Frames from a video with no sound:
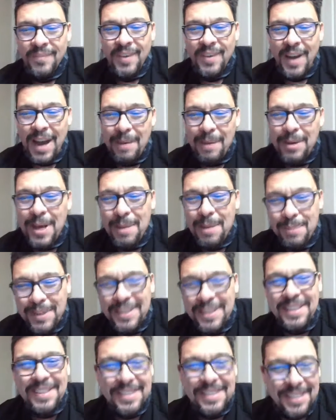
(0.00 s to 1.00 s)
I'm coming
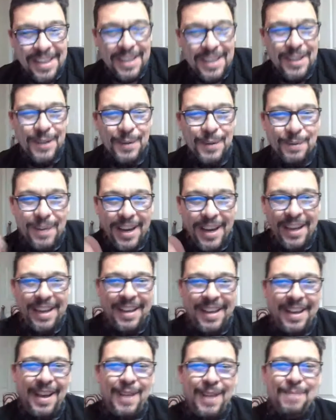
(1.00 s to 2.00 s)
to see you,
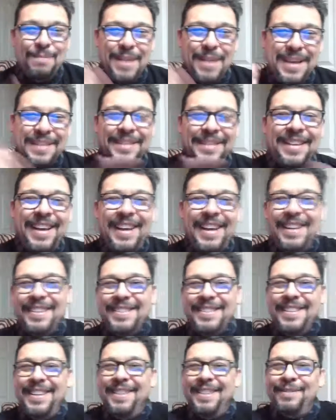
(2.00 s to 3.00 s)
Rick, on Monday.
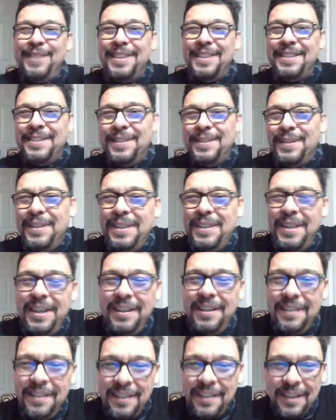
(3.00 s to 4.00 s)
See, Rick's tuning
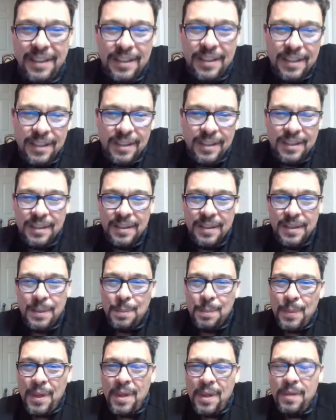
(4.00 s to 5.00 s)
in.
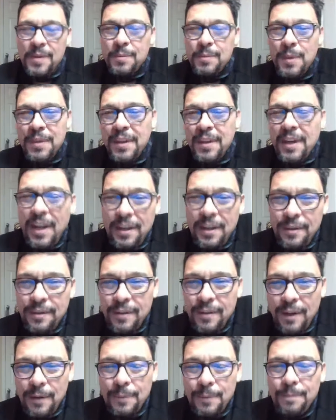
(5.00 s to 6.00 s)
There's one thing I do
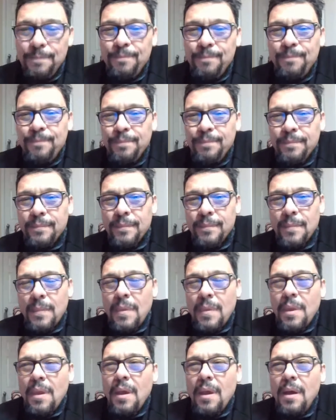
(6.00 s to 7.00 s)

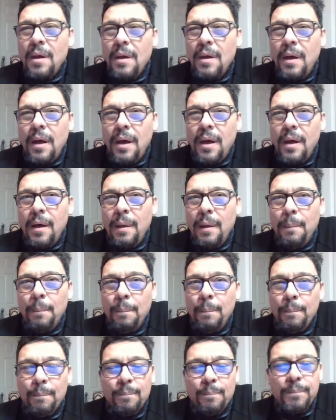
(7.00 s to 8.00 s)
know.
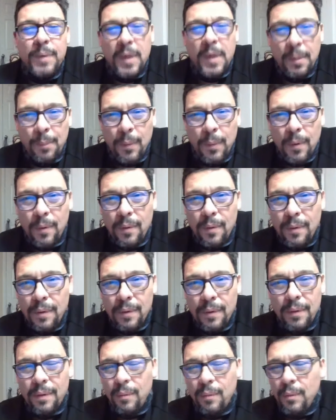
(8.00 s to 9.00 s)
People,
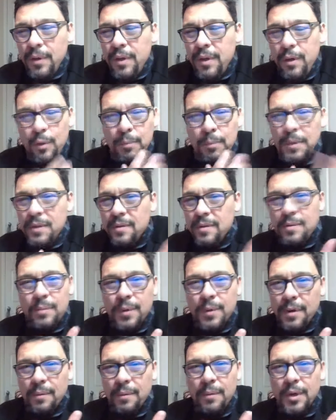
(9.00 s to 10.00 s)
humans,
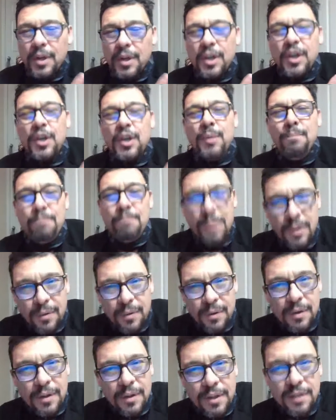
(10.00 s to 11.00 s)
we're
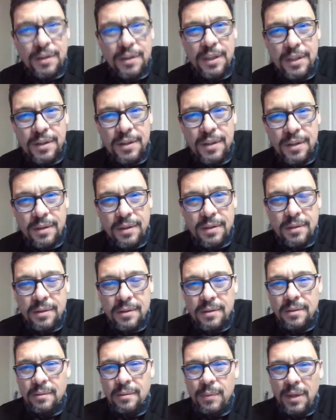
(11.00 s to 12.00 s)
communal creatures.
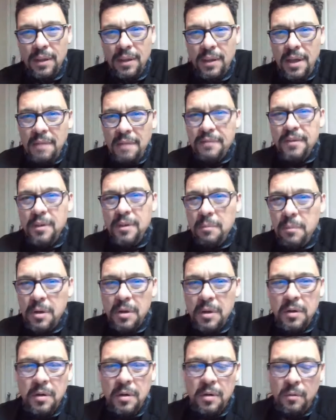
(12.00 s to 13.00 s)
We love
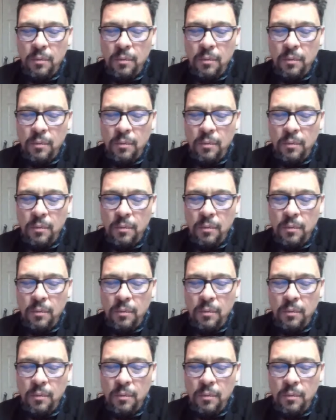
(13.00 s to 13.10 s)
community.